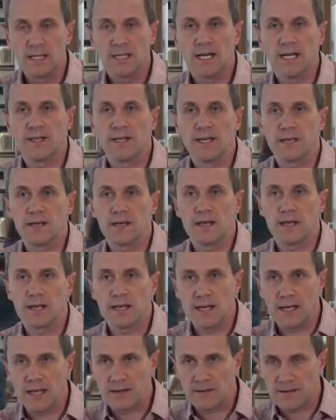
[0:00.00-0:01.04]
and then
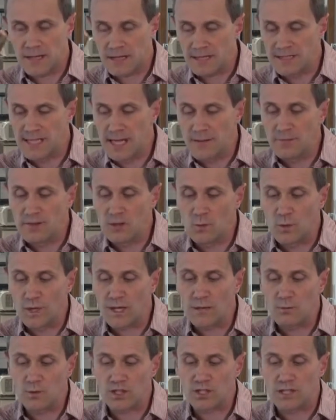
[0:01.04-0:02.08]
examined the way
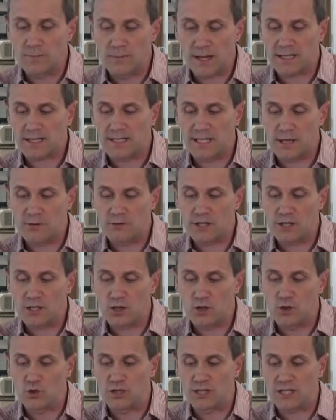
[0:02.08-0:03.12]
in which the bacteria
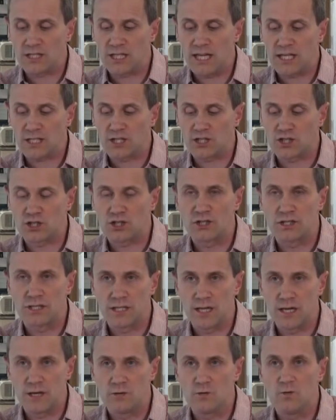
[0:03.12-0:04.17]
could attach to the
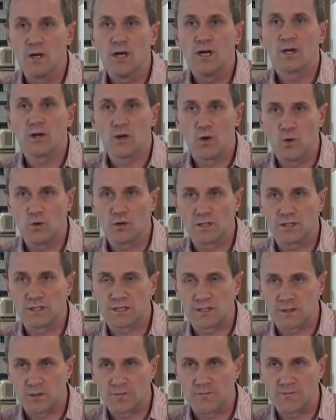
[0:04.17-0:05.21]
now coated
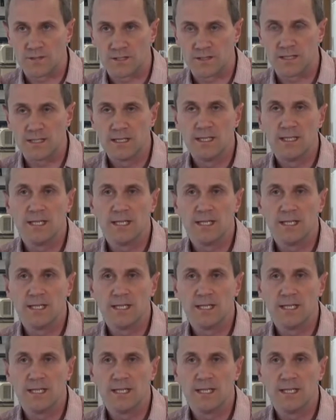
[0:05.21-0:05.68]
surface.